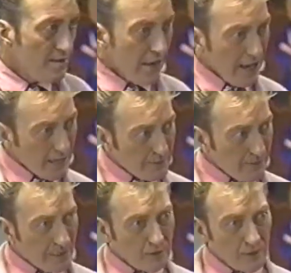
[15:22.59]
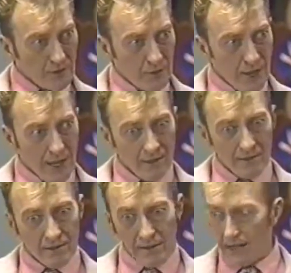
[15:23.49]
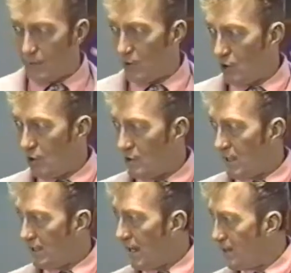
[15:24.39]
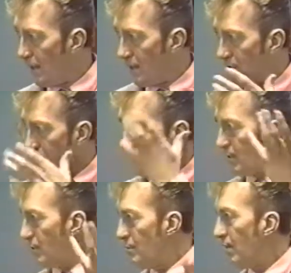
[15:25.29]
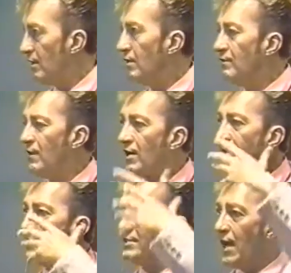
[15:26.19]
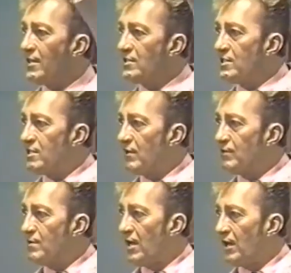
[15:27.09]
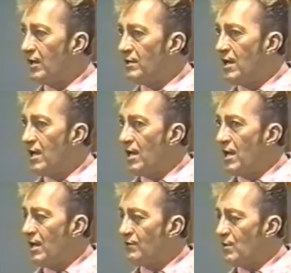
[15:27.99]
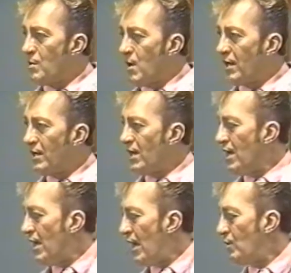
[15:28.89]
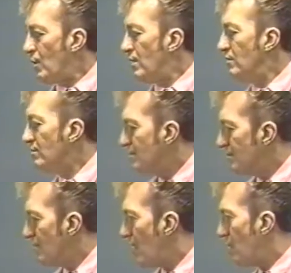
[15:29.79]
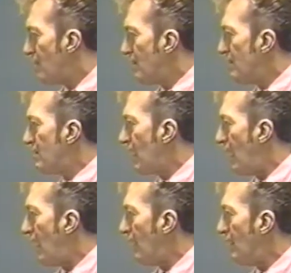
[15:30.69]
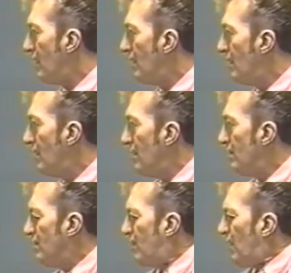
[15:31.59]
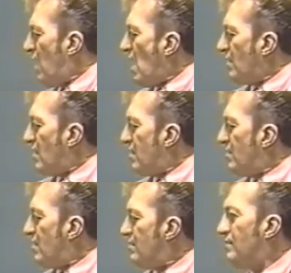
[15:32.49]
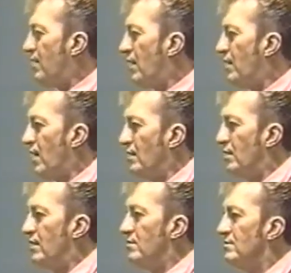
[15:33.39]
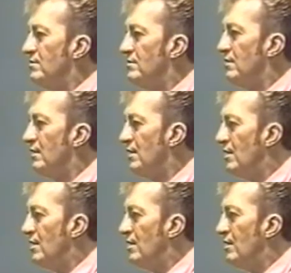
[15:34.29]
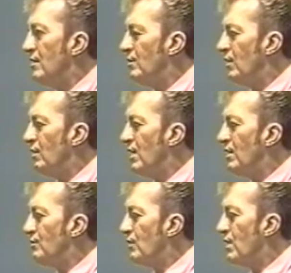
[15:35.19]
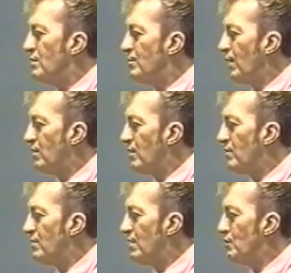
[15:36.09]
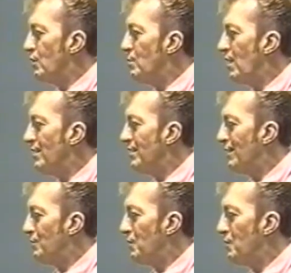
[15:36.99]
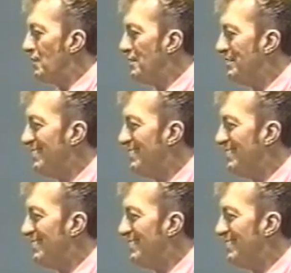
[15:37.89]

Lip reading: the head began to expand like a balloon, and it got bigger and bigger and bigger, and finally detached itself from the head, from the body, and went off into the sky. Very ugly, he says, very ugly. We couldn't ask for a nicer picture of the schizoid body type, could we?